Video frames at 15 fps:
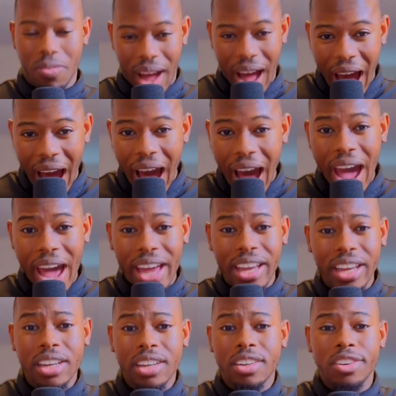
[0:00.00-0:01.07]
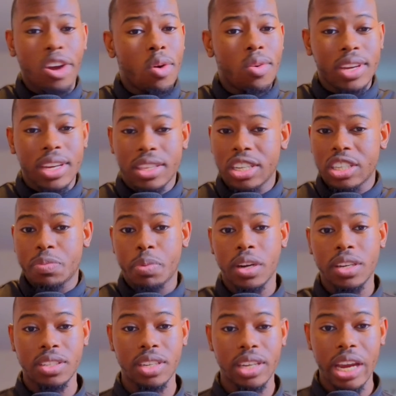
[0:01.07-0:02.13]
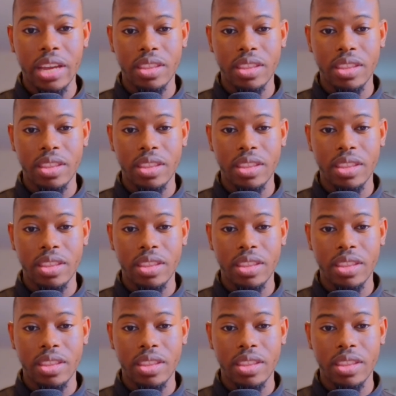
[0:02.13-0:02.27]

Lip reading: I don't get this person together,